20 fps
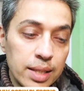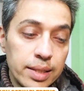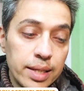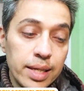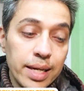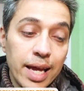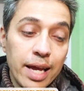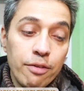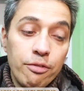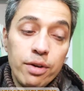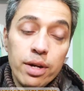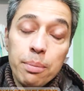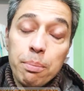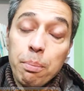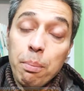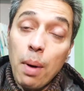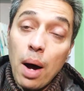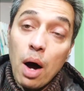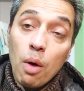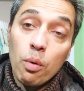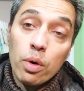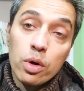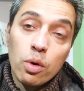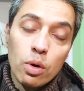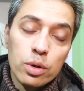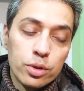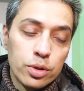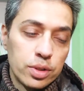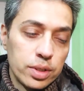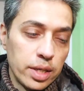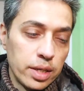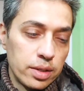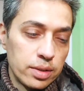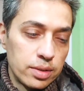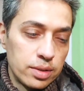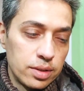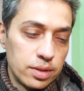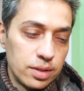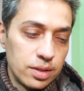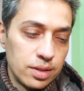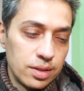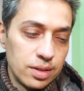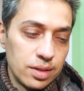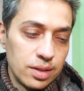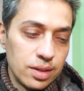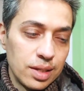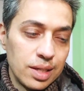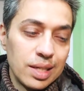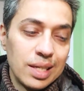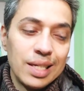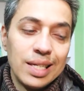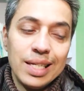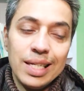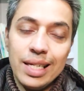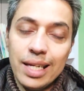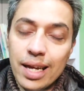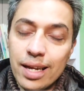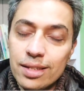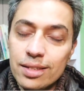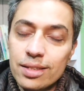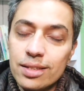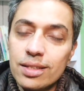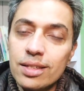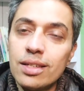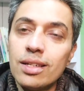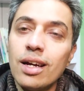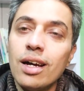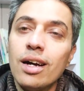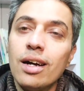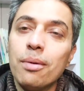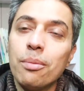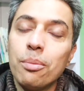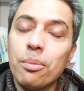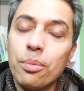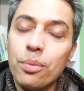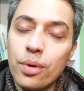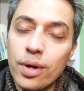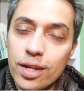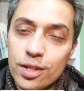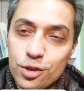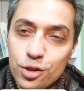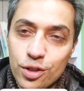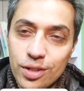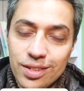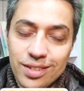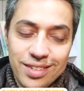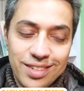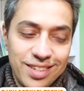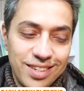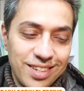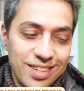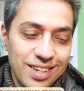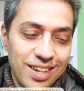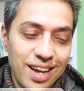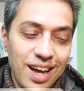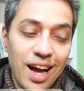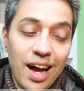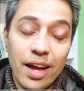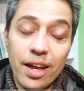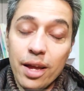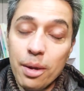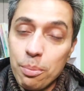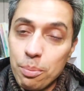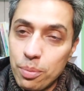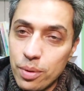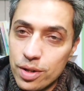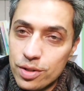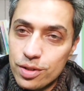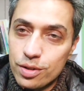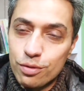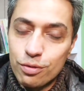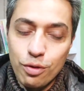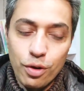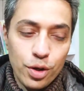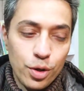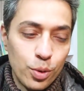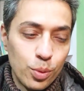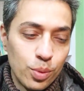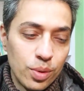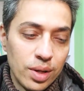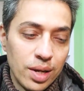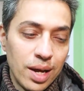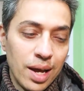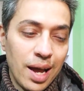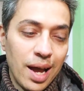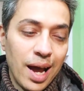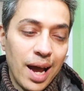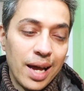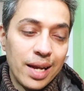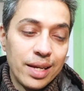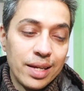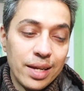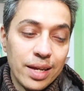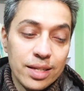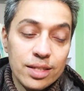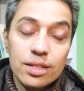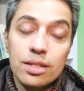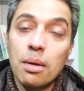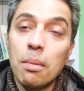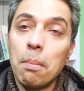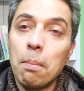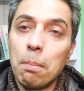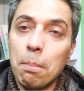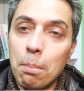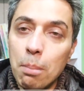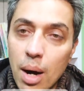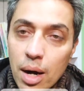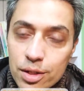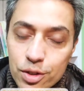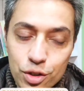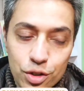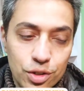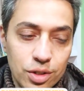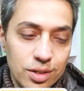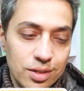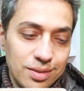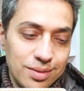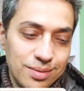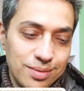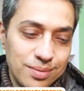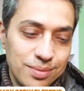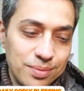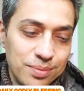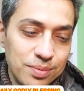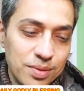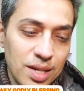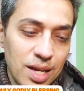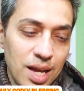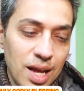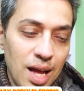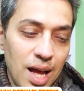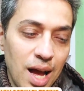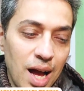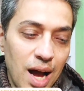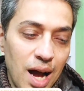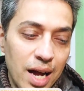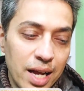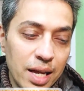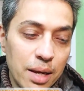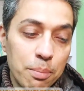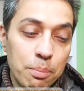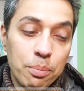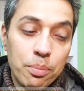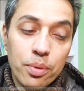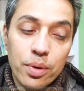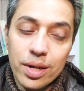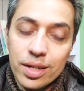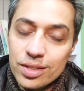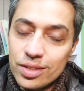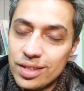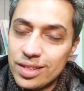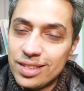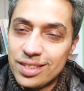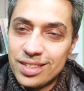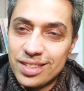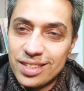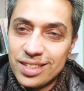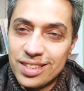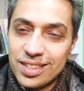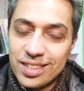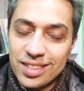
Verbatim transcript: then every power also says, Yes, present. I am present for you. And yes, Master, I am present.